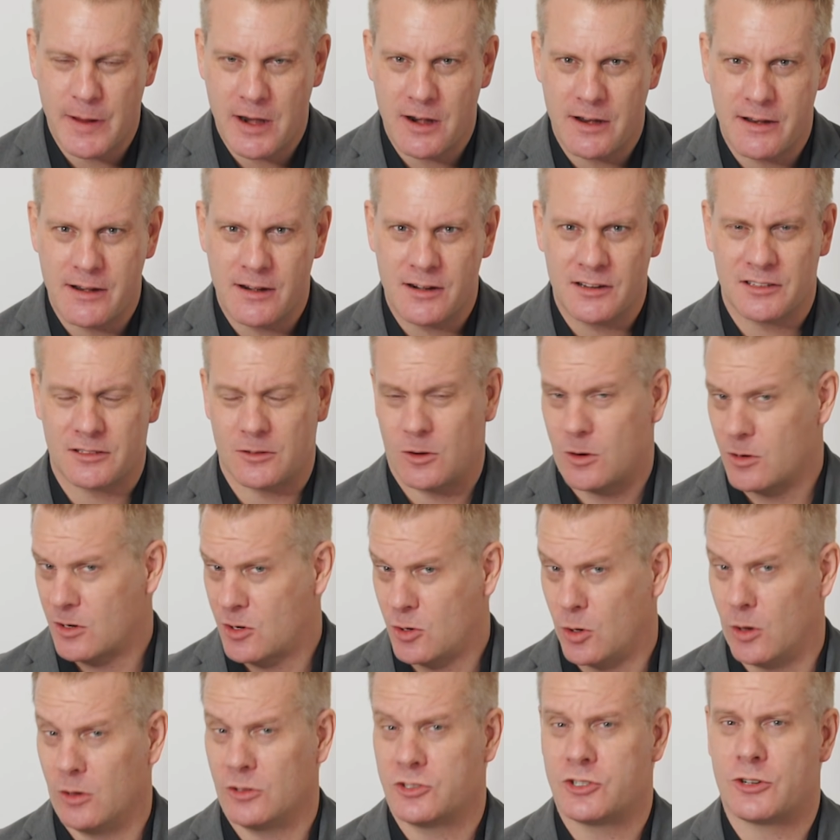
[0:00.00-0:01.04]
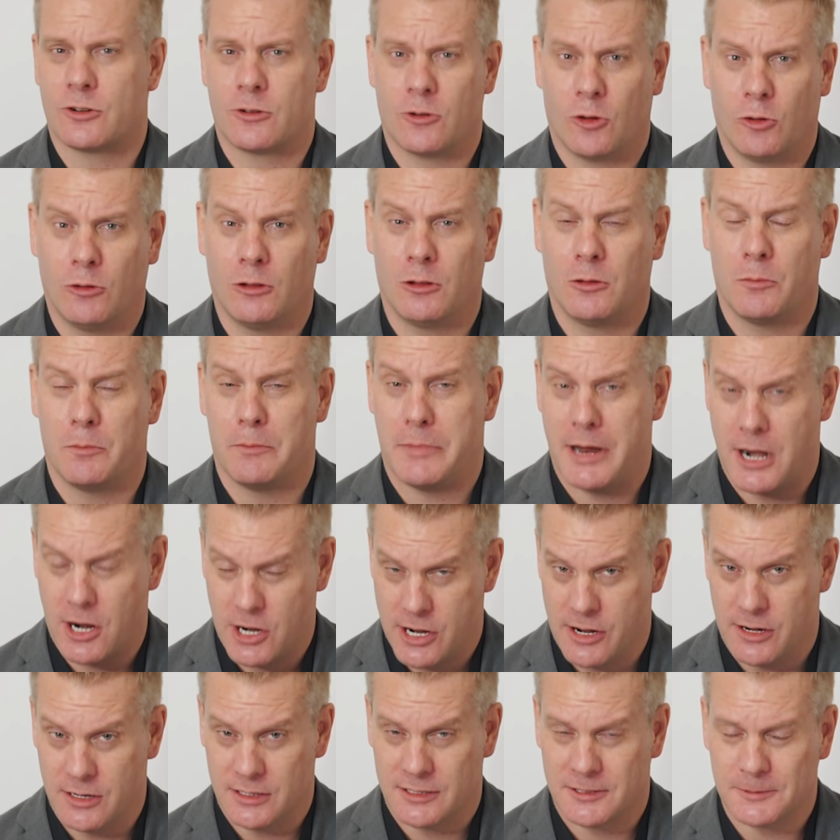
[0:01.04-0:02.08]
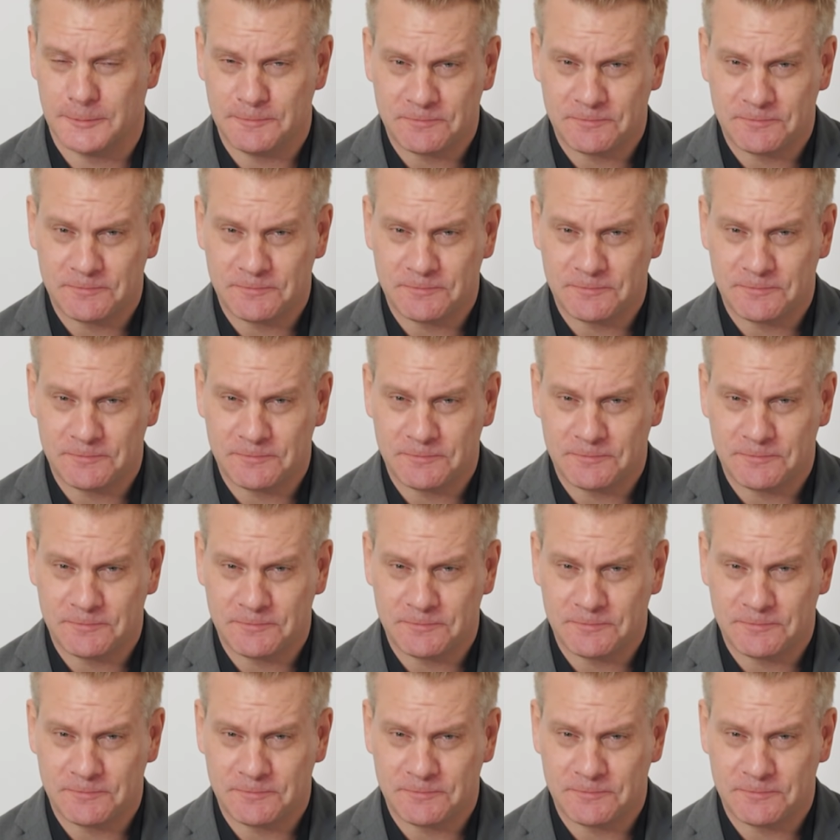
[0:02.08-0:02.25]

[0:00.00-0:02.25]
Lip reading: barriers or cultural barriers.